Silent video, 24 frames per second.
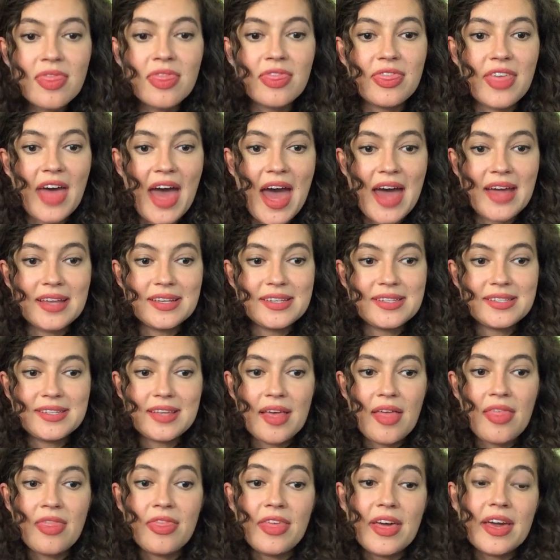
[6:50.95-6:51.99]
that
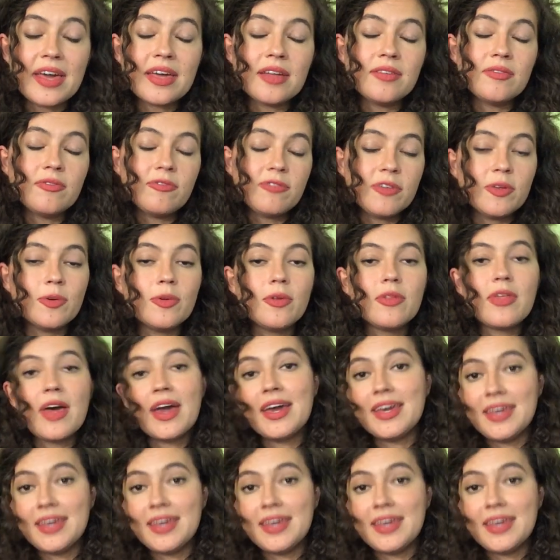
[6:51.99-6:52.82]
they can fuel their